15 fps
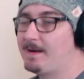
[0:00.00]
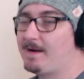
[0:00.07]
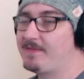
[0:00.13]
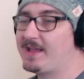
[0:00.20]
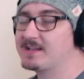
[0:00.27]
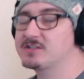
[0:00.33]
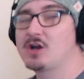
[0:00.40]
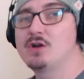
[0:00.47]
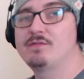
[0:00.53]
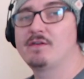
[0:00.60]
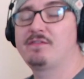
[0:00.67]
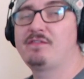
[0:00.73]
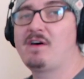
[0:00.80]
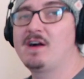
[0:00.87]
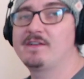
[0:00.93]
And that's over
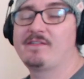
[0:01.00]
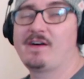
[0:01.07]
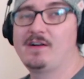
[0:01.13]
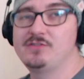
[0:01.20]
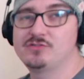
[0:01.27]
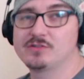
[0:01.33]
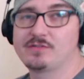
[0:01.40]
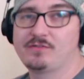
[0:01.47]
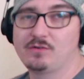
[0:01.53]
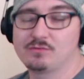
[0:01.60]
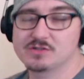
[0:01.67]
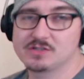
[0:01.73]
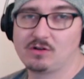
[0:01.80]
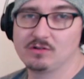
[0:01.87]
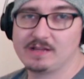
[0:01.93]
500 full
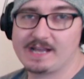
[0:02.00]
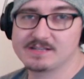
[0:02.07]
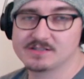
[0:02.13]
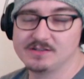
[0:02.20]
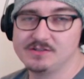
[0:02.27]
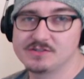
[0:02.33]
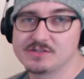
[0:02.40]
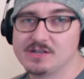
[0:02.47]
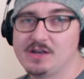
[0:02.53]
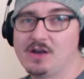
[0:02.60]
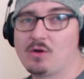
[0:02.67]
song lessons